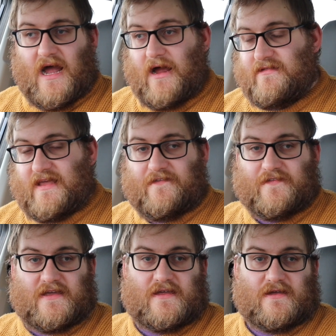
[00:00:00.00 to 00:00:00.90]
I would
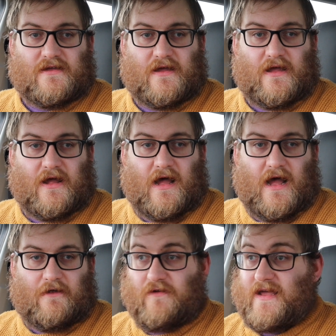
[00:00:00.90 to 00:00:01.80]
definitely
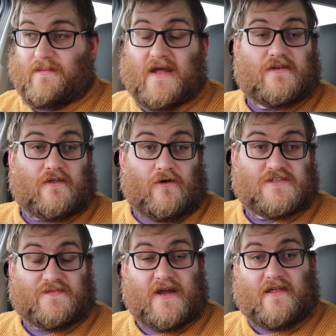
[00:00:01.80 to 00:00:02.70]
recommend
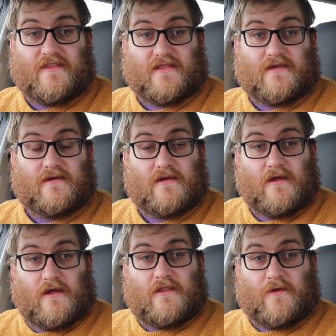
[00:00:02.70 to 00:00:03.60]
Osprey. I think they're
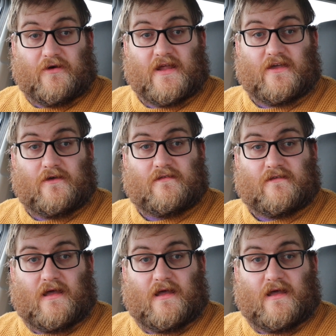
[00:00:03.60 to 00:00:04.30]
pretty good.